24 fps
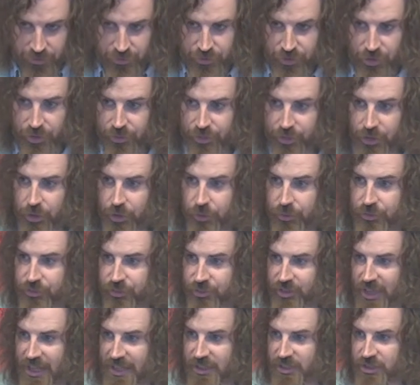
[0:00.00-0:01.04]
So those
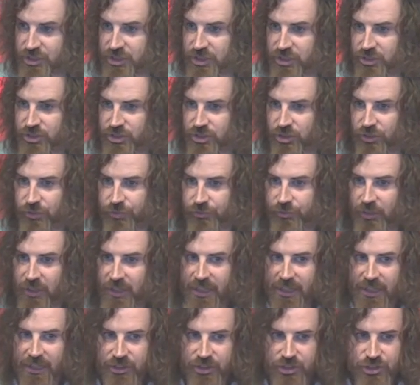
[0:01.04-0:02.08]
sanctions of
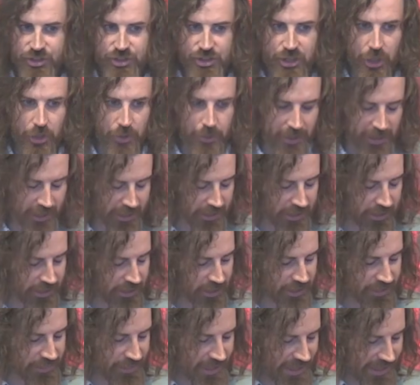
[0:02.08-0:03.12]
showing
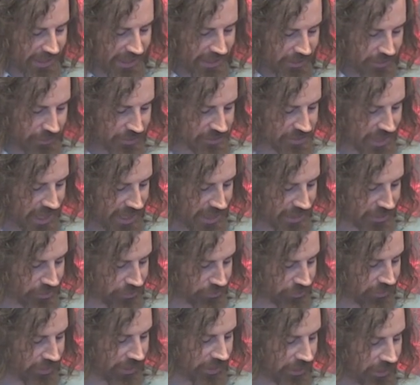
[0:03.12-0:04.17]
that he was
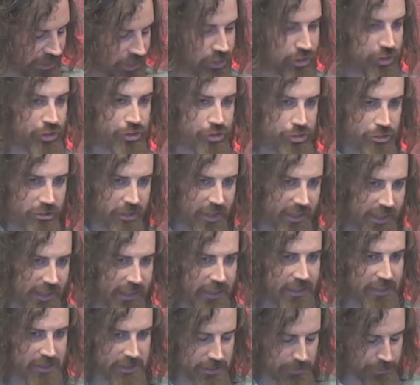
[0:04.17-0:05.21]
angry,
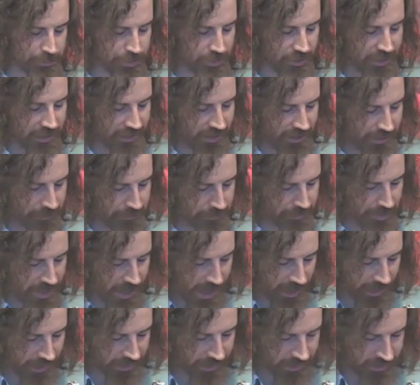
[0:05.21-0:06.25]
trying to bring him
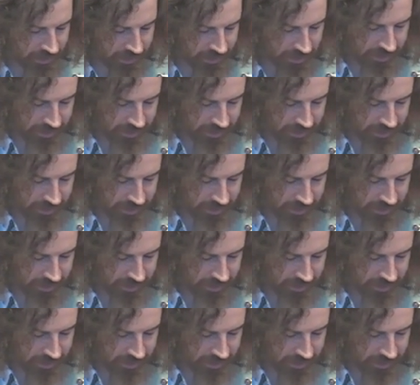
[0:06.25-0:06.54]
back,